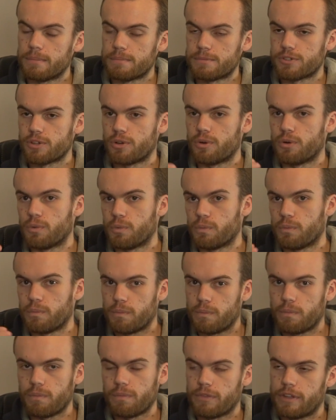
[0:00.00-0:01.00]
So
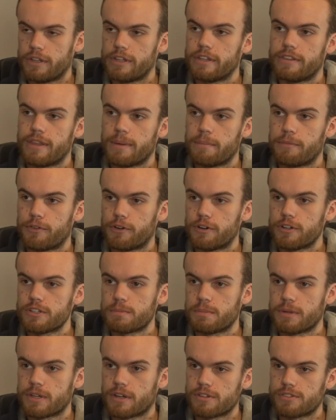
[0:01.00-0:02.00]
they did them
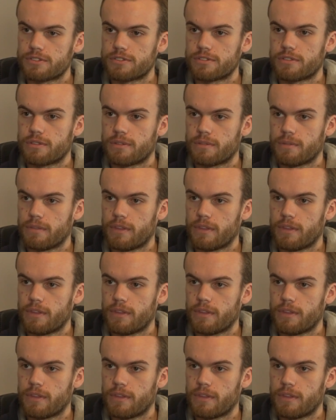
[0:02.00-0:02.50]
first because